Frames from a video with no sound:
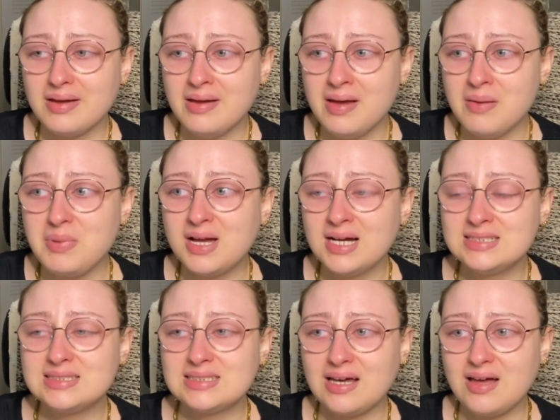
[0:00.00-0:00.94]

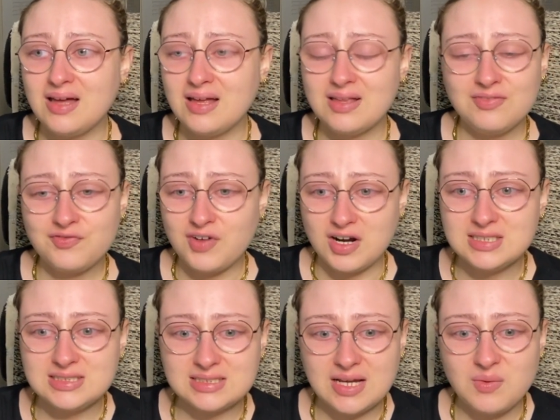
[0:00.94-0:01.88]
Because at
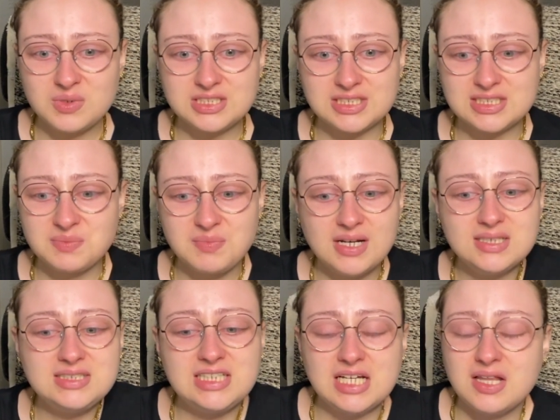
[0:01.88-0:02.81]
first, it was just me
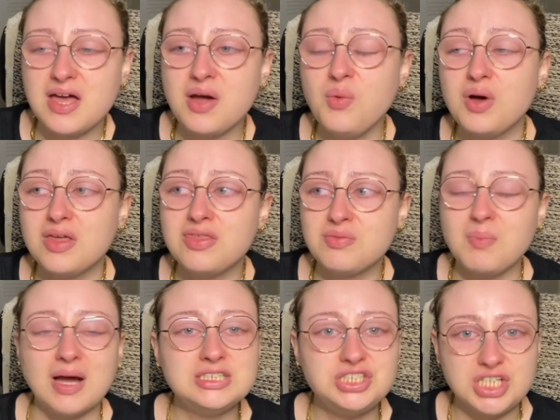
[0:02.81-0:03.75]
dealing with
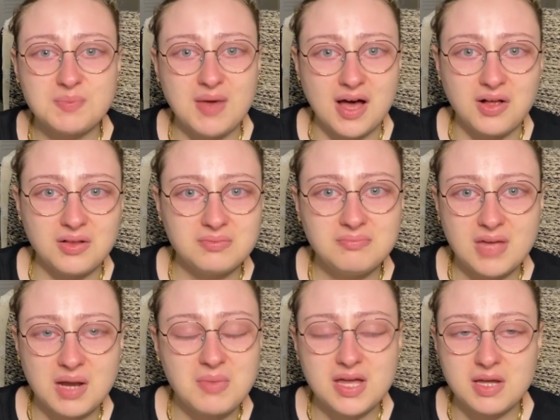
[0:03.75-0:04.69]
my Gmail
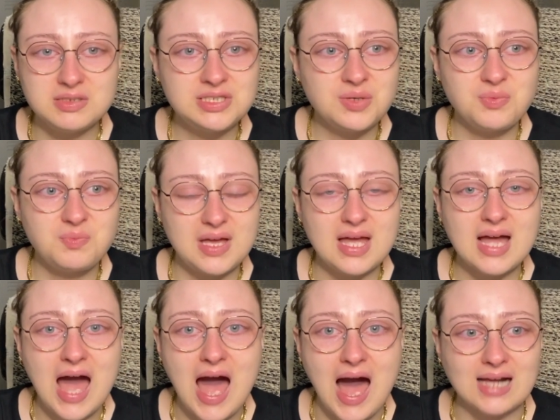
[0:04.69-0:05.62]
and my YouTube being
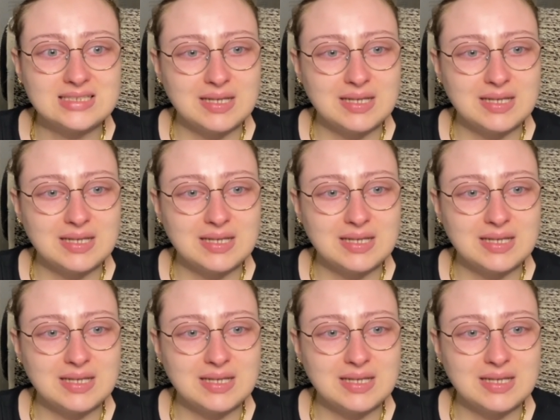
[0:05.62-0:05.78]
hacked.